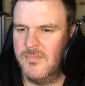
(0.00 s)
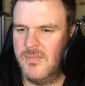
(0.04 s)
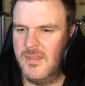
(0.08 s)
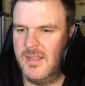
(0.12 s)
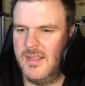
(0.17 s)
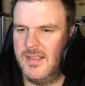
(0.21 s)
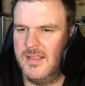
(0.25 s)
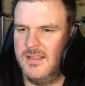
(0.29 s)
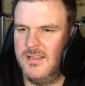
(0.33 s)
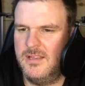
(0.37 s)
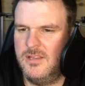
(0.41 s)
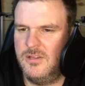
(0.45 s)

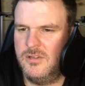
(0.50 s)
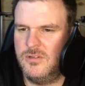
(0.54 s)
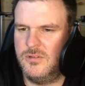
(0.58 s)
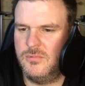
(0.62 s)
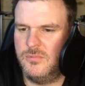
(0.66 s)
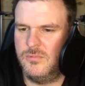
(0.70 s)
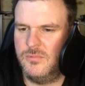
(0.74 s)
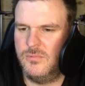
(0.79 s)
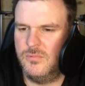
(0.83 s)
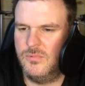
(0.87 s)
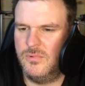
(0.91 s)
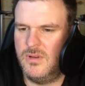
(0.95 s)

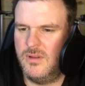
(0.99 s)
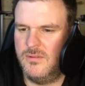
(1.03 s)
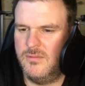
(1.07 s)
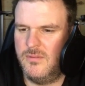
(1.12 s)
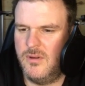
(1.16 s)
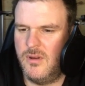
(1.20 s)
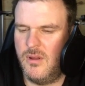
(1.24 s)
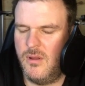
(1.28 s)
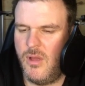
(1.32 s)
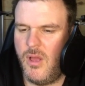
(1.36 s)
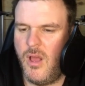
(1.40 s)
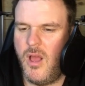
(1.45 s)
We'll never
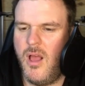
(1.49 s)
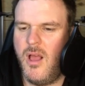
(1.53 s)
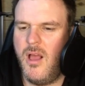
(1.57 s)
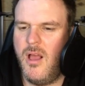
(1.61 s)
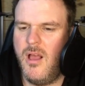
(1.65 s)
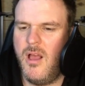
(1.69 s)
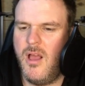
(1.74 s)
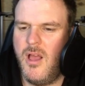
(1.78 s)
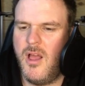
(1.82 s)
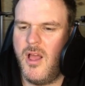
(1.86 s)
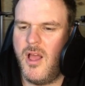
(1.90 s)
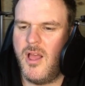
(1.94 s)
know.
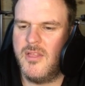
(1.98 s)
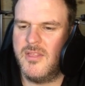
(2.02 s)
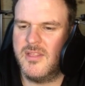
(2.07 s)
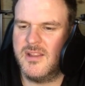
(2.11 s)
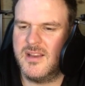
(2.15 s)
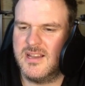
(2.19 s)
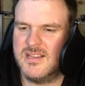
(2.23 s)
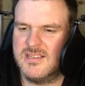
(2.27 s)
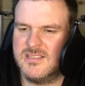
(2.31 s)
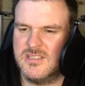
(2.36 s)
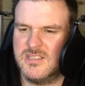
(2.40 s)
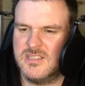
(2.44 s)
I think
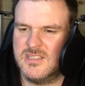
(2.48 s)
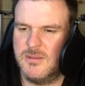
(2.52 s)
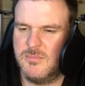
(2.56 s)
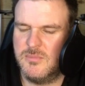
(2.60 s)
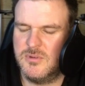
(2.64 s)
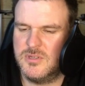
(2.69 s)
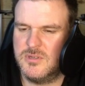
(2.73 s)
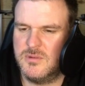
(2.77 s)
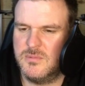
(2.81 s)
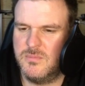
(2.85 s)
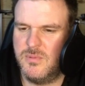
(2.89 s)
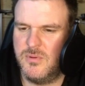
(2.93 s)
that's
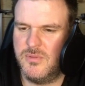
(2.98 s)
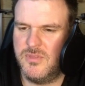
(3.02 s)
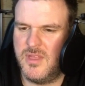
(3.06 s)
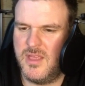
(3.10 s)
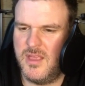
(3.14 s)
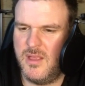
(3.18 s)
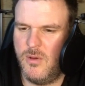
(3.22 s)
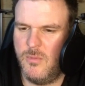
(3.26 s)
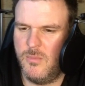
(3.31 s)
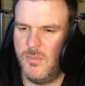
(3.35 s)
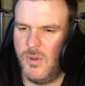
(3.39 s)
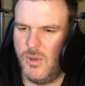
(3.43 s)
someone's to put their
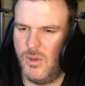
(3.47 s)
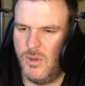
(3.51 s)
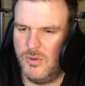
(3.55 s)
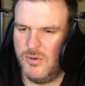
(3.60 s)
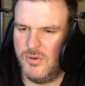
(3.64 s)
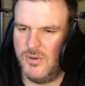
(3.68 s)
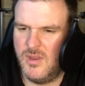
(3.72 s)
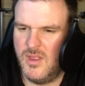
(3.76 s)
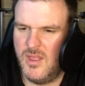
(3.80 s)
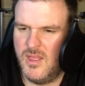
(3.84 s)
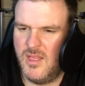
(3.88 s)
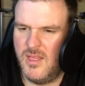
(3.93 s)
helmet
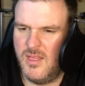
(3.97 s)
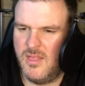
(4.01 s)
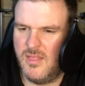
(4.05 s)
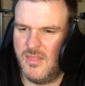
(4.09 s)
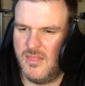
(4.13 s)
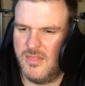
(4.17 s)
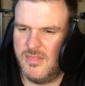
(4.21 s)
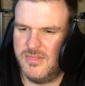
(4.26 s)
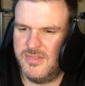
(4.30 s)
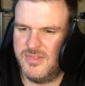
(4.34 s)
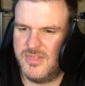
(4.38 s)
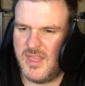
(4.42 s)
on.
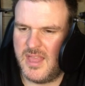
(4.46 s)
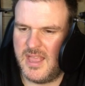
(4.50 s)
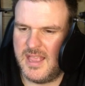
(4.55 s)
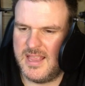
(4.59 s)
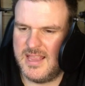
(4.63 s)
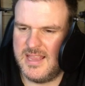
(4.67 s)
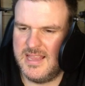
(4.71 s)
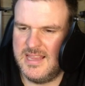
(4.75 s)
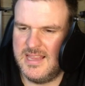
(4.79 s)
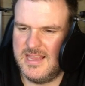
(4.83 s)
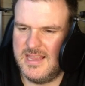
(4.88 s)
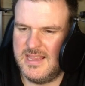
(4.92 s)
That
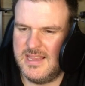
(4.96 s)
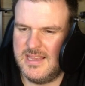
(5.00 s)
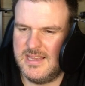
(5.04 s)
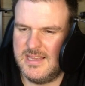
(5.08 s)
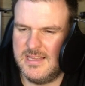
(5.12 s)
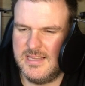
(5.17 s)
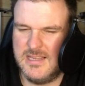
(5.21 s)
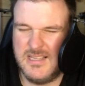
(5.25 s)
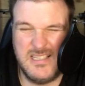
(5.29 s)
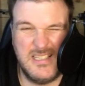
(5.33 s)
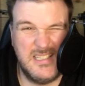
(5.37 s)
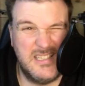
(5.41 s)

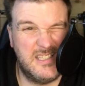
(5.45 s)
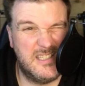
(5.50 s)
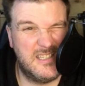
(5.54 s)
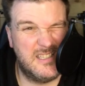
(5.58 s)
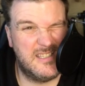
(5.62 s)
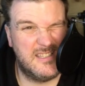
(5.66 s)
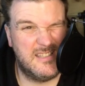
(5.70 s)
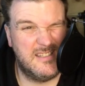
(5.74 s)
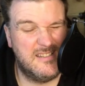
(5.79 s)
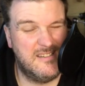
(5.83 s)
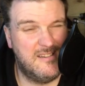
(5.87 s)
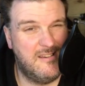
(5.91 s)
is...
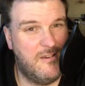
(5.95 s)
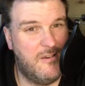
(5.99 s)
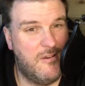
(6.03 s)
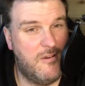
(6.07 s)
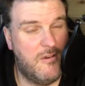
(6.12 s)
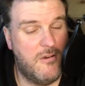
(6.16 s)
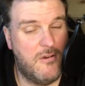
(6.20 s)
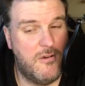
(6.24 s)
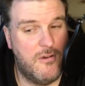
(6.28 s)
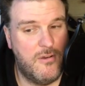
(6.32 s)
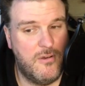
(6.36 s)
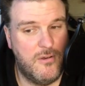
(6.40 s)

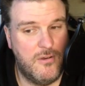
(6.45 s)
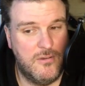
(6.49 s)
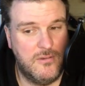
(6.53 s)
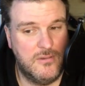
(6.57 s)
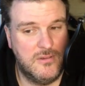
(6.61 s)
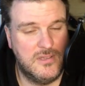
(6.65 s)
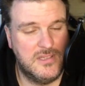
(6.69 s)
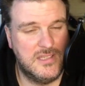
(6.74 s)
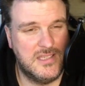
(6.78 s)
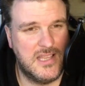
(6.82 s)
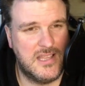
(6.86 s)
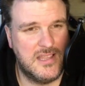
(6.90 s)
Oh,
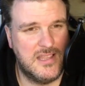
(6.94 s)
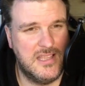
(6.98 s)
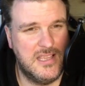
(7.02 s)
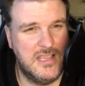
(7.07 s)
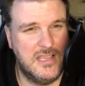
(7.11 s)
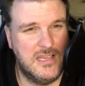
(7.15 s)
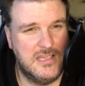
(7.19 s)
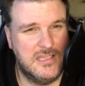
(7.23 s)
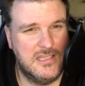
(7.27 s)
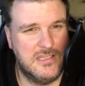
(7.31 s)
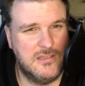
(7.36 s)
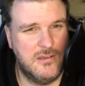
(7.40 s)
is that the
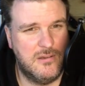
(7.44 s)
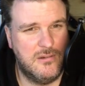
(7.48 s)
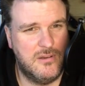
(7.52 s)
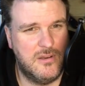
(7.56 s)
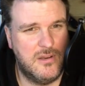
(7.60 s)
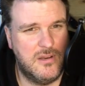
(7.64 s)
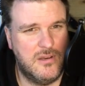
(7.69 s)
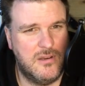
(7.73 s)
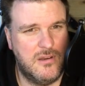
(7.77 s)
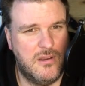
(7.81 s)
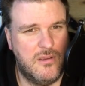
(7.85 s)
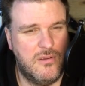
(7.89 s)

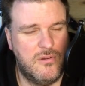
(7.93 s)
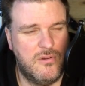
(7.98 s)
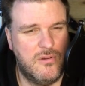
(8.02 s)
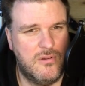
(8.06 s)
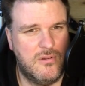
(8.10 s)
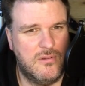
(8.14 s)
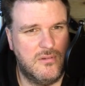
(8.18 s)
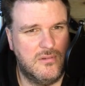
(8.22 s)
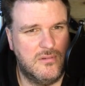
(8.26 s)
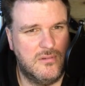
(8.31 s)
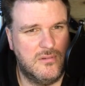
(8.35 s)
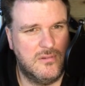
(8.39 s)
Antonio
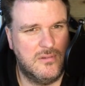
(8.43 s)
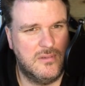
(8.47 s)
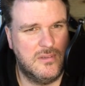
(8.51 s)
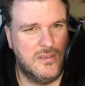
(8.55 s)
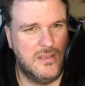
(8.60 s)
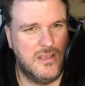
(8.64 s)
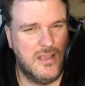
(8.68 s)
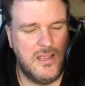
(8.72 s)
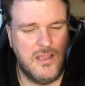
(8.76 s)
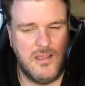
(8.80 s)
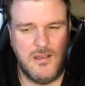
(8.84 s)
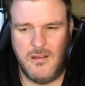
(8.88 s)

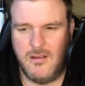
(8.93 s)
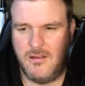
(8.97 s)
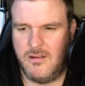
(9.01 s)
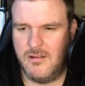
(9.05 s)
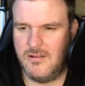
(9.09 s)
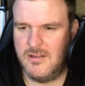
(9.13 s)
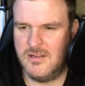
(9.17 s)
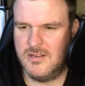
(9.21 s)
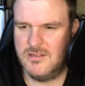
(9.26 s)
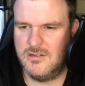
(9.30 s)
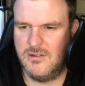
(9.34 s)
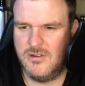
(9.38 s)

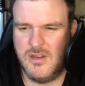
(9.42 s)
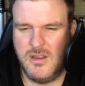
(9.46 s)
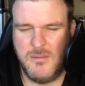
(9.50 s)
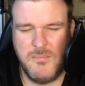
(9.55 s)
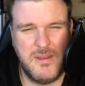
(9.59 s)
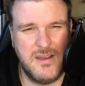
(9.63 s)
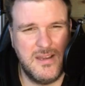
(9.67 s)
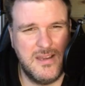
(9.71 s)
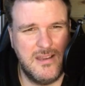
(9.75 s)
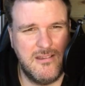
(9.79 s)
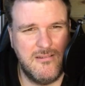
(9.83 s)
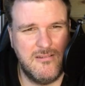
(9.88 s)

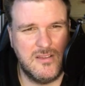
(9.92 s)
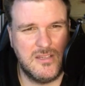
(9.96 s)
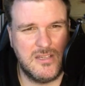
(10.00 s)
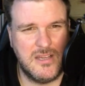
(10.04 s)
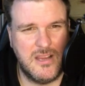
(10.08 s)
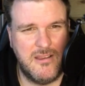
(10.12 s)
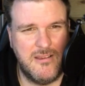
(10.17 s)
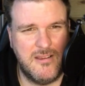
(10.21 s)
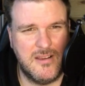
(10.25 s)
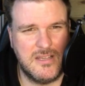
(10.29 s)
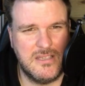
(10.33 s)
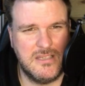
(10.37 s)
Banderas
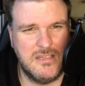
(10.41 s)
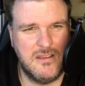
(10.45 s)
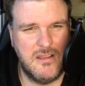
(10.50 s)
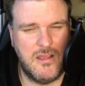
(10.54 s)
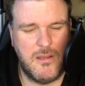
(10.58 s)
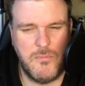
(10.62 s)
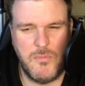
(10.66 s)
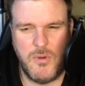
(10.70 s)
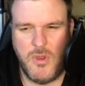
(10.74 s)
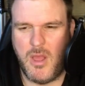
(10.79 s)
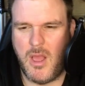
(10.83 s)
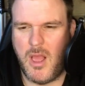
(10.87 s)
character?
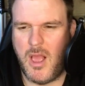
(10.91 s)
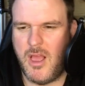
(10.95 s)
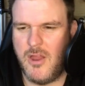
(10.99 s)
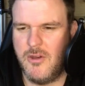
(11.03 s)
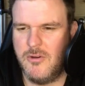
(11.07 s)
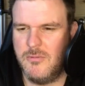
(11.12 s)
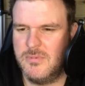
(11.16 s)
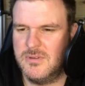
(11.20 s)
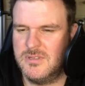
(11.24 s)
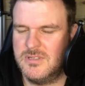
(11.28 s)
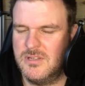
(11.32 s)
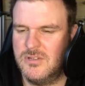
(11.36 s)
I'm not
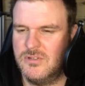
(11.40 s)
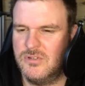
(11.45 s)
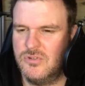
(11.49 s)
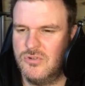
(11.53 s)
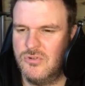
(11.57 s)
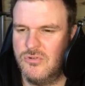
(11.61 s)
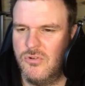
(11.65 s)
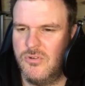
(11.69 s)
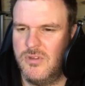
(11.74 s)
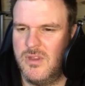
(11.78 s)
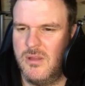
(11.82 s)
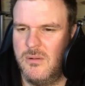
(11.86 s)
100%
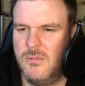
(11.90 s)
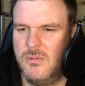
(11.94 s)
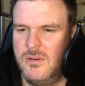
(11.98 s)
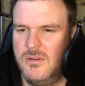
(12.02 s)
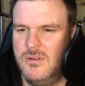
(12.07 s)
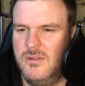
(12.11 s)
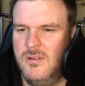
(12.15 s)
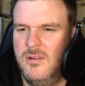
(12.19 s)
sure on that one.